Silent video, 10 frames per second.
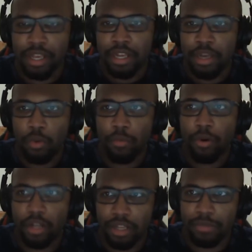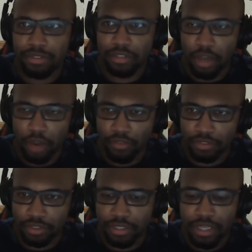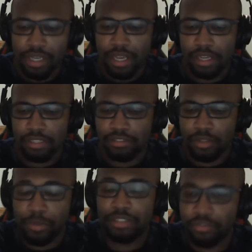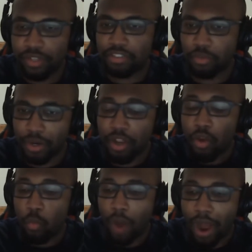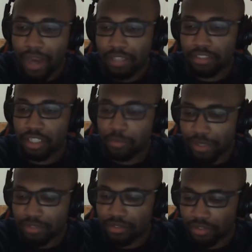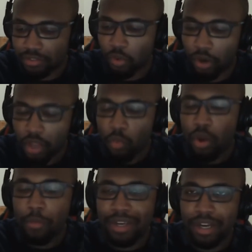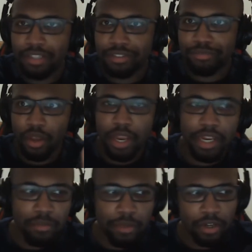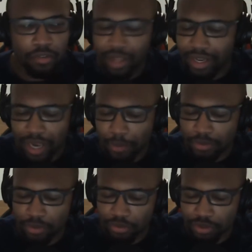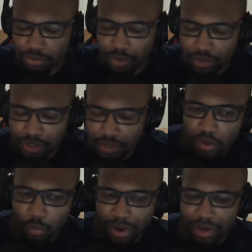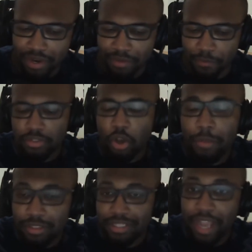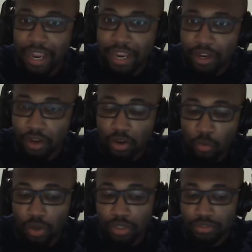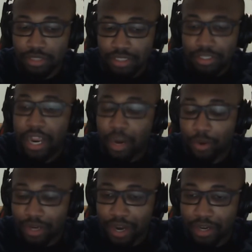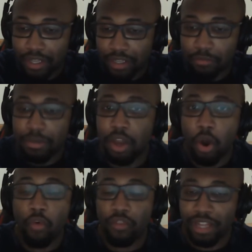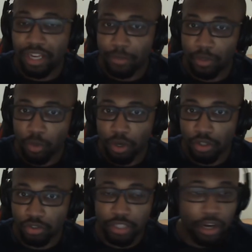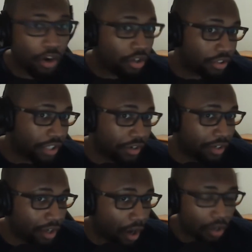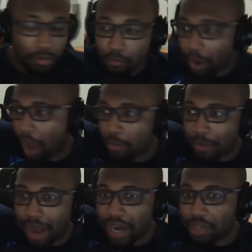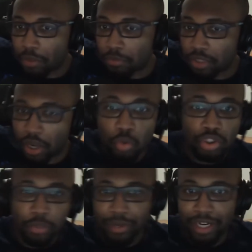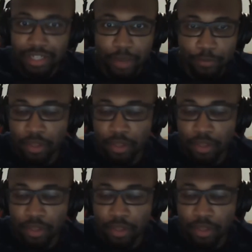And one part I am missing, obviously, is the pissing fiasco, right? Why is there a piss in the story? Well, because in the middle of like episode 2, I think, when Tomi's gang was interrogating Miho, for lack of better words, they heard a security guard pop up behind them. It's like, oh shit, we gotta dip.